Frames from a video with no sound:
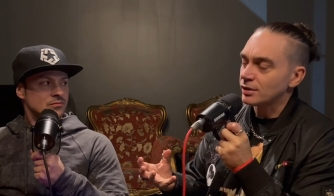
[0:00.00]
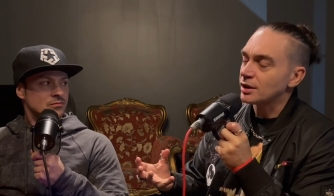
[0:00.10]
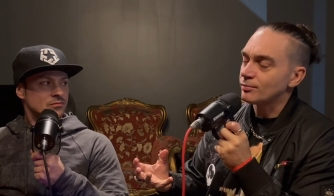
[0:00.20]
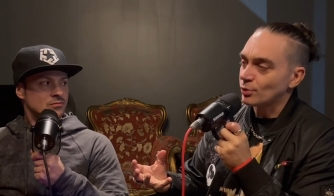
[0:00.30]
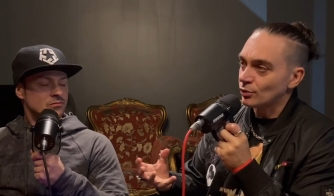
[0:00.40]
Speaker 1: it
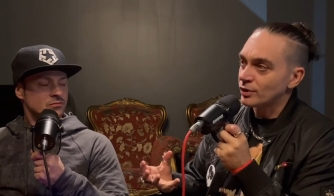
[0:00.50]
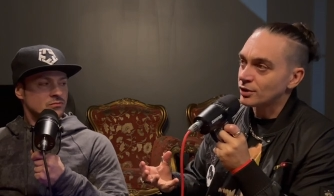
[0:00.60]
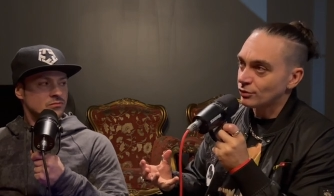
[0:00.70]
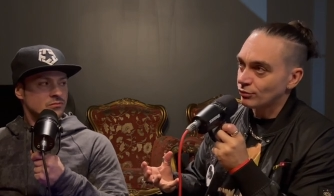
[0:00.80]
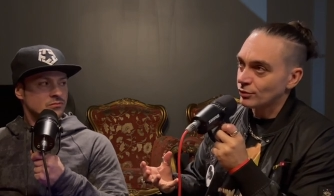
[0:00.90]

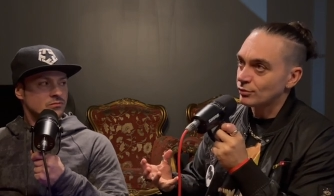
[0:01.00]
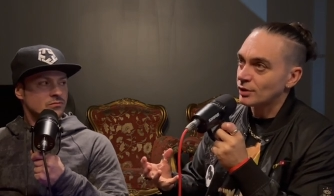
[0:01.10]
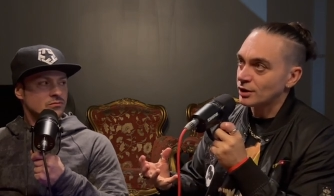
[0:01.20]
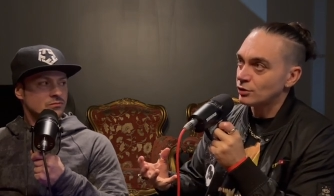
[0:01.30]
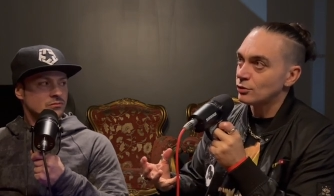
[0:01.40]
imported through
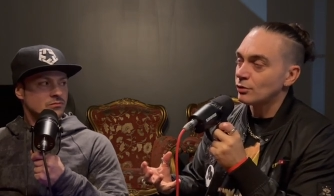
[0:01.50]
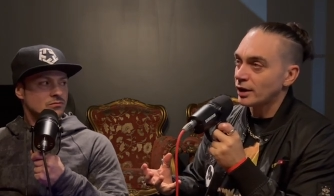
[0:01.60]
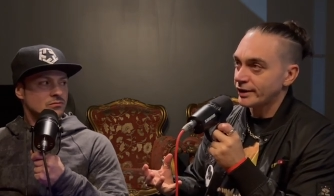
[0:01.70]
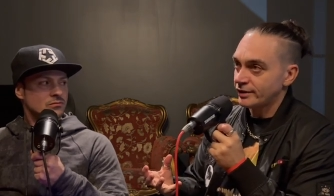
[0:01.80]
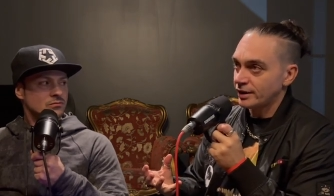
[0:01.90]
a new
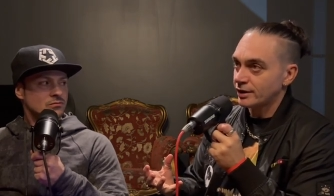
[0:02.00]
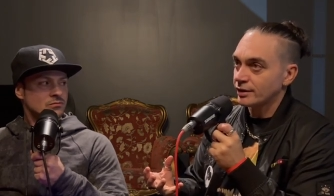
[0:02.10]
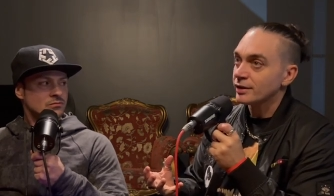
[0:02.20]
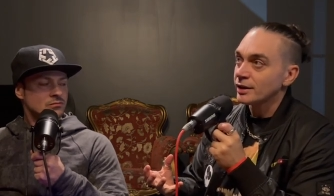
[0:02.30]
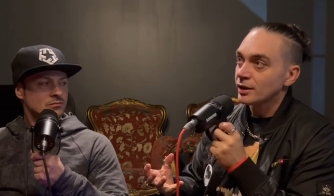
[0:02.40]

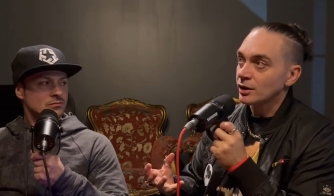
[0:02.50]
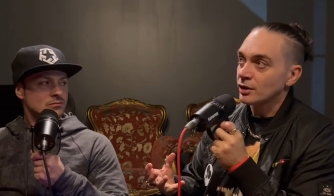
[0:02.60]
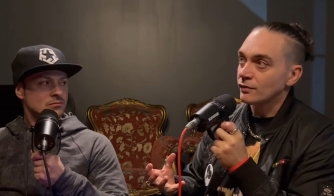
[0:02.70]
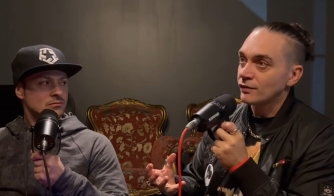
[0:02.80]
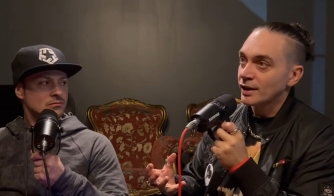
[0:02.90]
idea
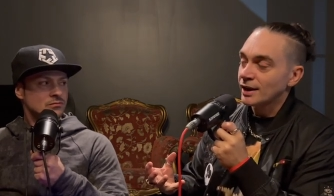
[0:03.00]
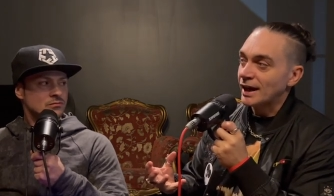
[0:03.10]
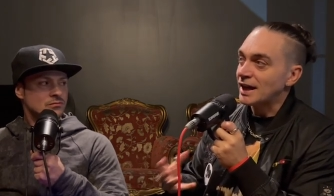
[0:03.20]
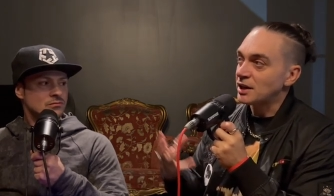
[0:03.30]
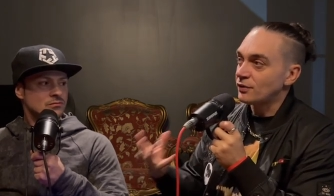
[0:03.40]
of
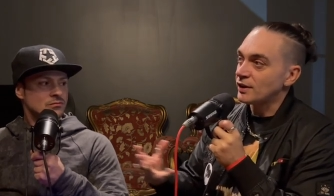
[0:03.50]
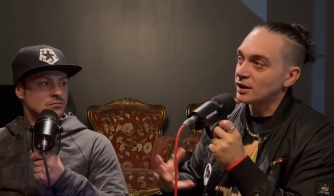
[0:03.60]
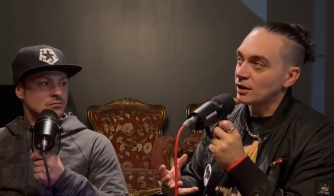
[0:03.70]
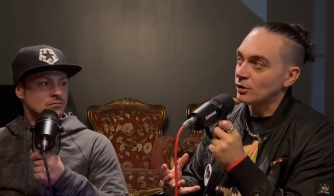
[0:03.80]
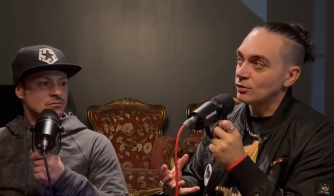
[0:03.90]
anything
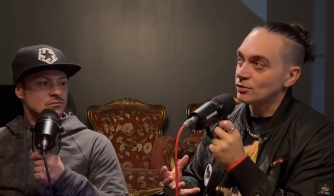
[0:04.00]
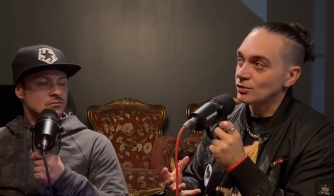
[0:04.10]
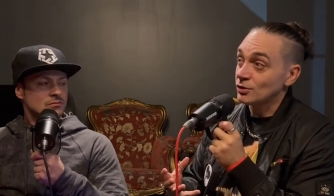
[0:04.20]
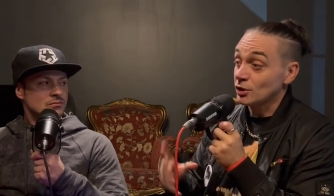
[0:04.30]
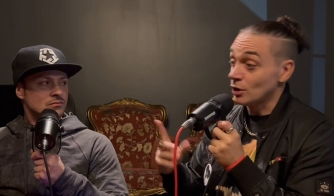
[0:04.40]

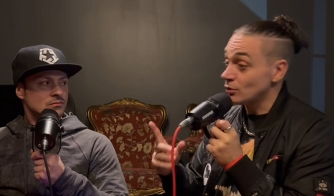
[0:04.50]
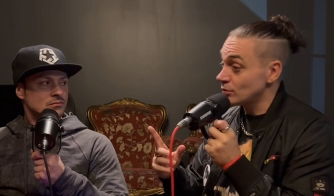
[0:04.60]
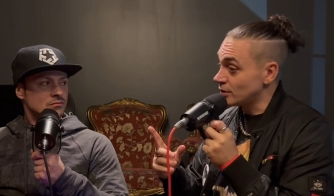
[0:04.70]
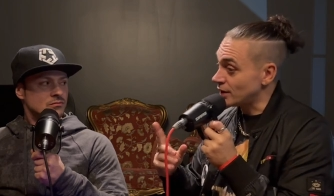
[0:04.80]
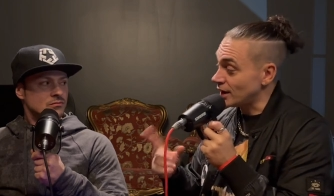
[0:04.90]
goes. You know,
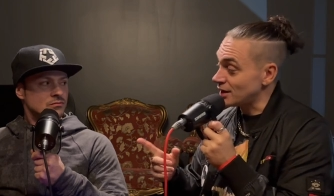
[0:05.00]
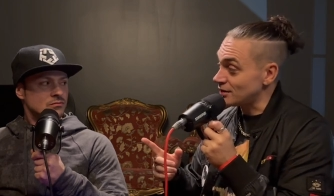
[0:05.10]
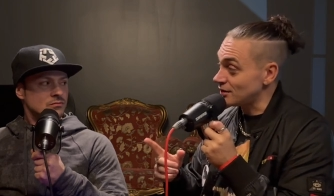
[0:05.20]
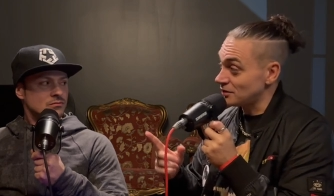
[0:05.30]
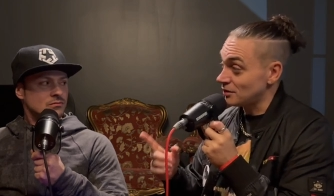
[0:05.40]
get your
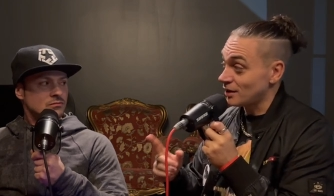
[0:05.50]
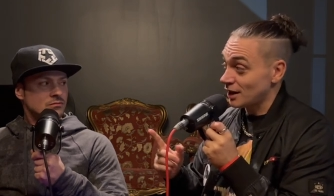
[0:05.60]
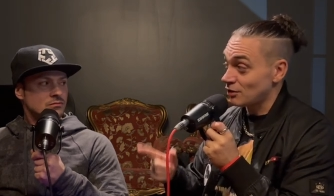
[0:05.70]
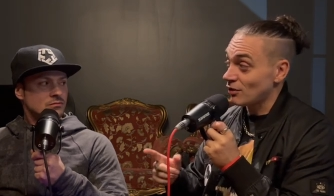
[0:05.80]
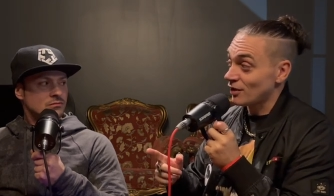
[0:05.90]

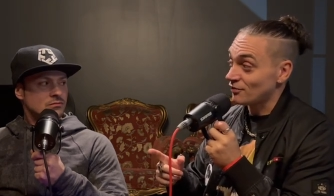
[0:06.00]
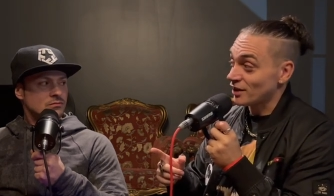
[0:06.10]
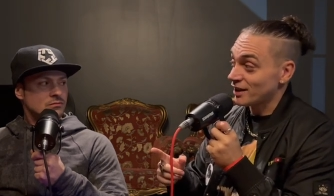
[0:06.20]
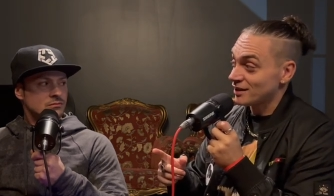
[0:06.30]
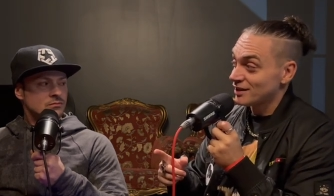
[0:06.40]
get your craft
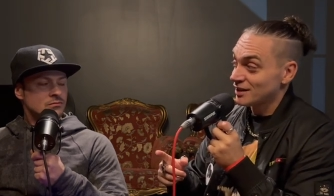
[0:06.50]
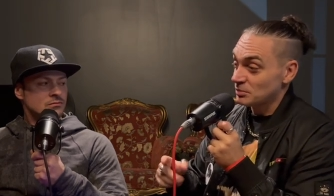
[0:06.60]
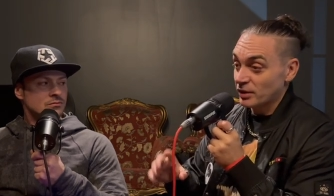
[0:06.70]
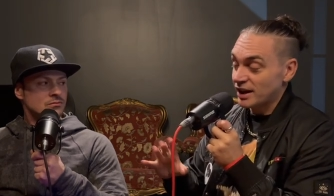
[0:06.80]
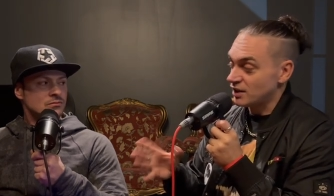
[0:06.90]
right,
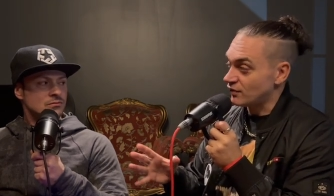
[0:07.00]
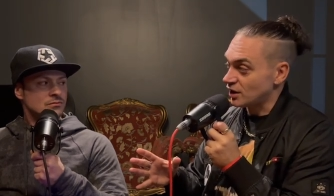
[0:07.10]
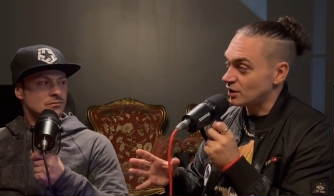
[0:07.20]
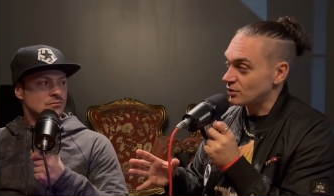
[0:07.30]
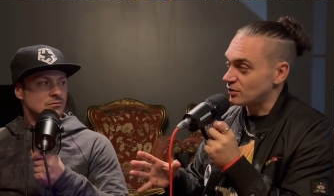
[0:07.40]
but
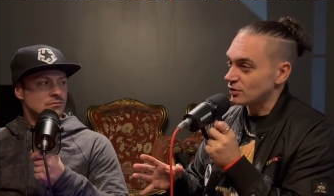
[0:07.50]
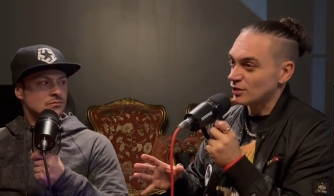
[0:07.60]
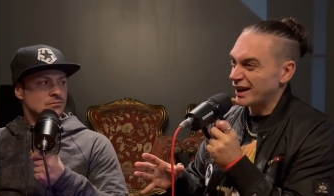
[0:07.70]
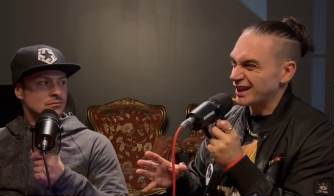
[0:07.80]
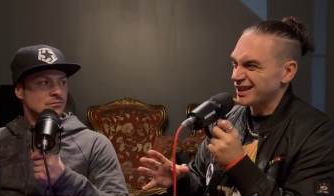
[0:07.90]
anything goes.
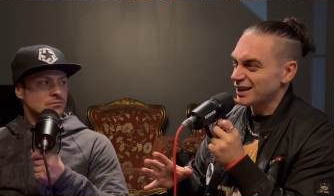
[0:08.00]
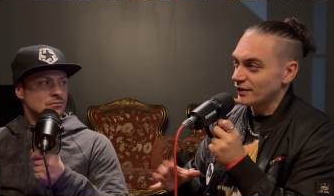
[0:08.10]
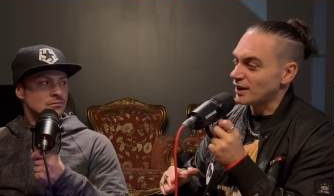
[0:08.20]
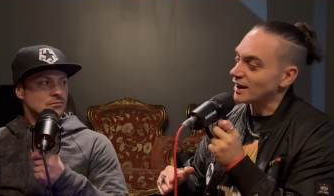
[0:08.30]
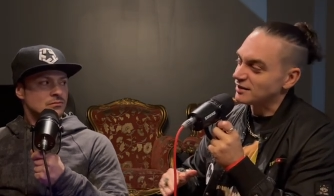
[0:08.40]
It's like
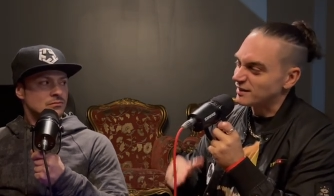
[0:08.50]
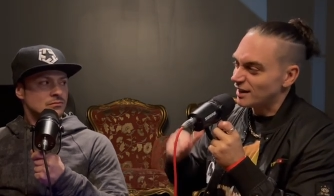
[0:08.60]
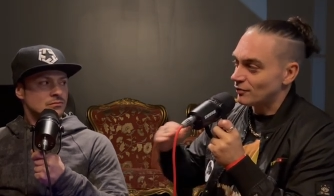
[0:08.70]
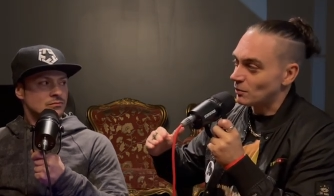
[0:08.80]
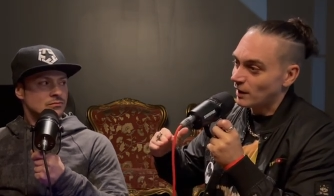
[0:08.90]
the next
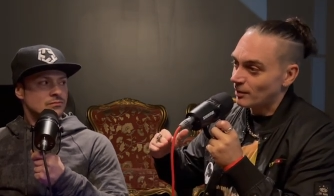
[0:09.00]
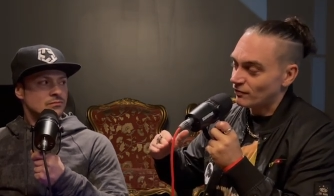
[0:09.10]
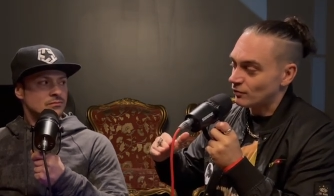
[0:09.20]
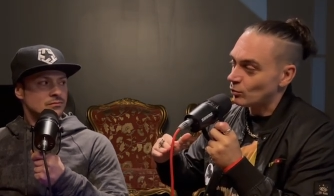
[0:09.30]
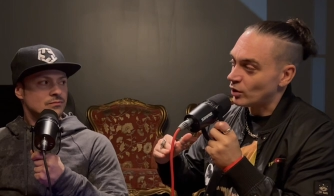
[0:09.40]
level
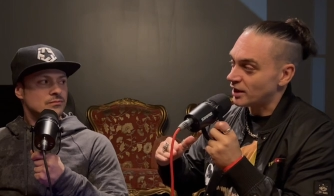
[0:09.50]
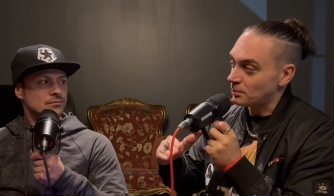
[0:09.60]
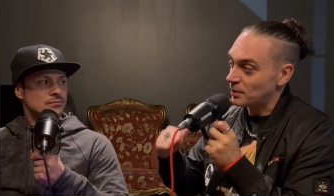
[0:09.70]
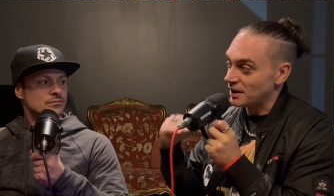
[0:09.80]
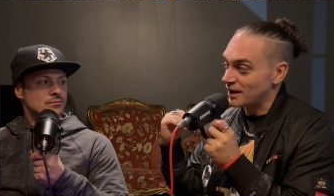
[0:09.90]
up from what had
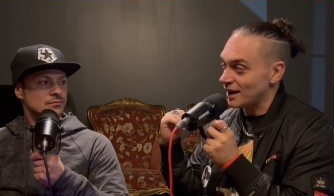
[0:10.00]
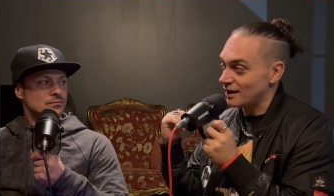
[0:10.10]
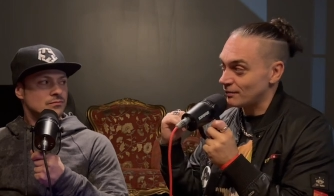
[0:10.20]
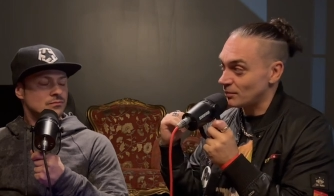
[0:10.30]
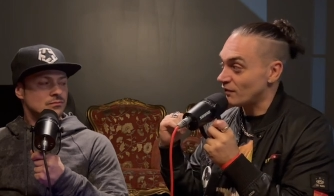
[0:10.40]
been
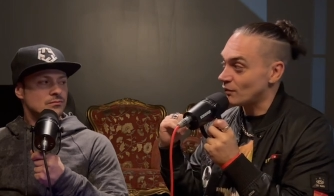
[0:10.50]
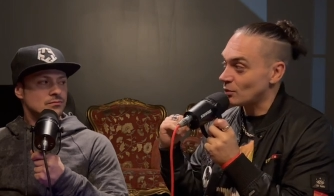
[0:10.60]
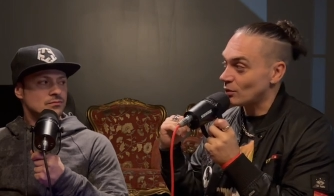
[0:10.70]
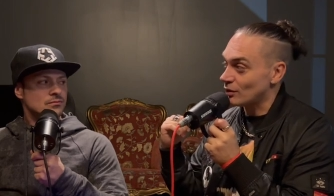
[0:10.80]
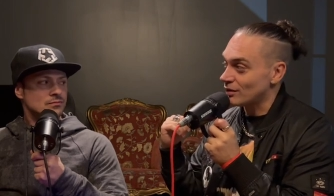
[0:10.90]
there mm -hmm.
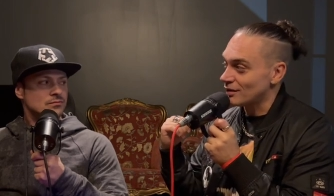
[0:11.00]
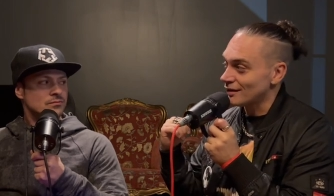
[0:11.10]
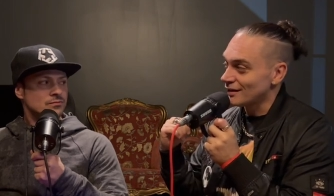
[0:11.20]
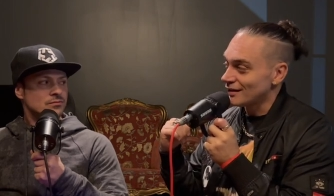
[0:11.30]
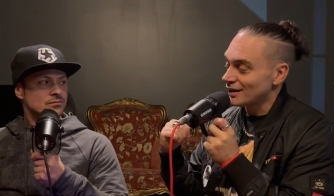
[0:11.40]
before.
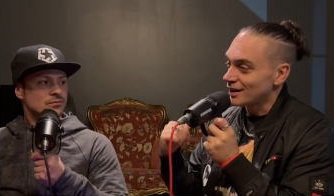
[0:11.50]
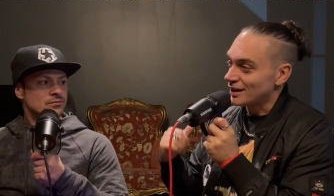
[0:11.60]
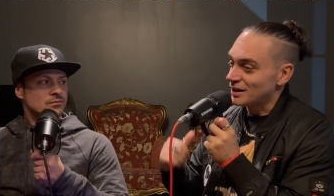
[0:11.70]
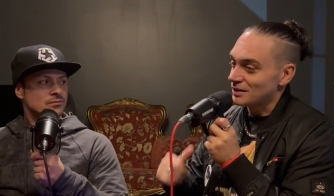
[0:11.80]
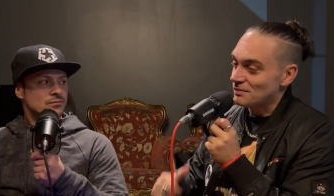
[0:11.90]

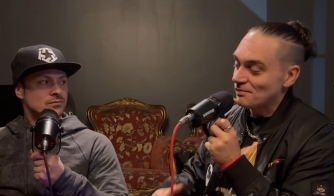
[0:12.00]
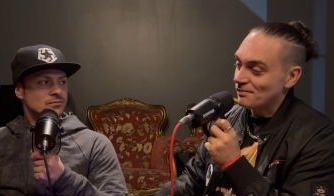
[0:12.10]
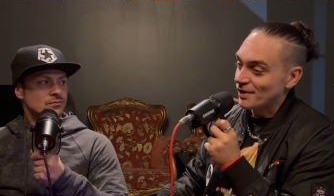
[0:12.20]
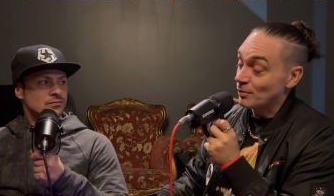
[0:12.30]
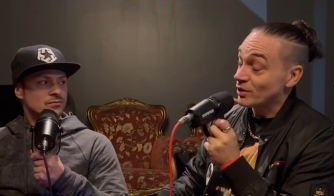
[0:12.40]
Um,
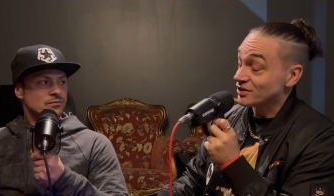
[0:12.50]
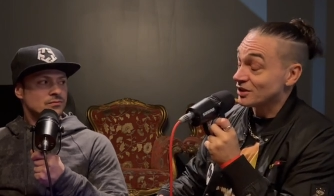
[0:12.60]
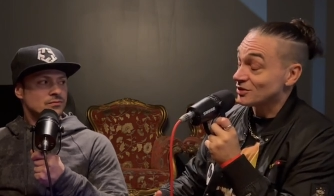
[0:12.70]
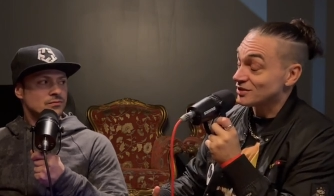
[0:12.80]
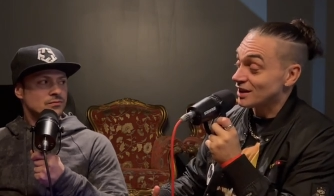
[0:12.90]
and West
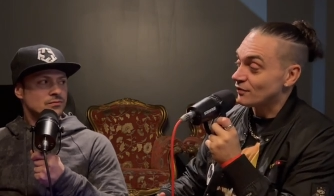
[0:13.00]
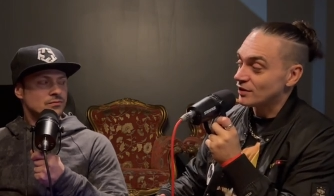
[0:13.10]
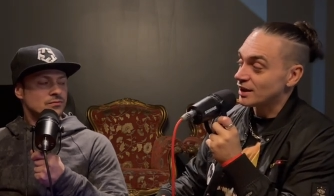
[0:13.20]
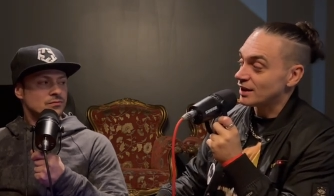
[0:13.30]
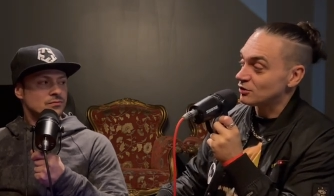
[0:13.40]
Coast
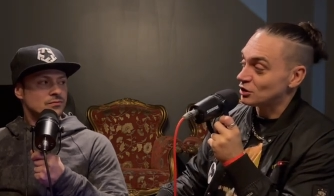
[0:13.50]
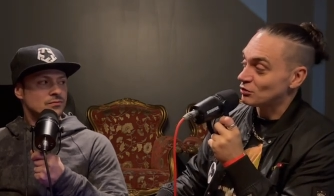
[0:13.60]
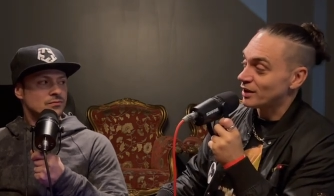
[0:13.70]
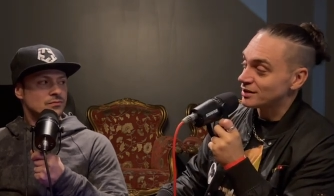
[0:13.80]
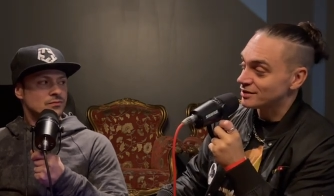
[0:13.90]
definitely held the
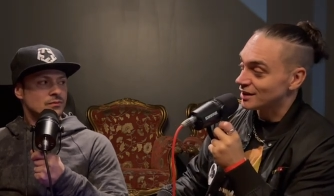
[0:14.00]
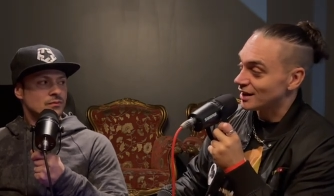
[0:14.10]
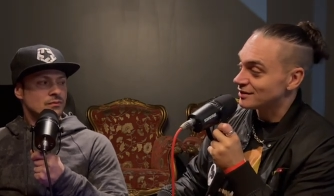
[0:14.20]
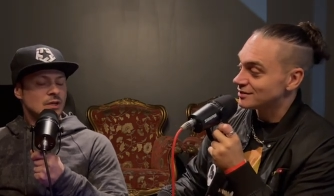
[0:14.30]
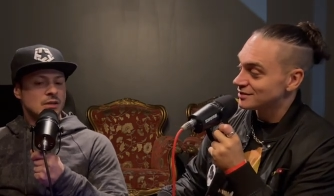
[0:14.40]
crown to that.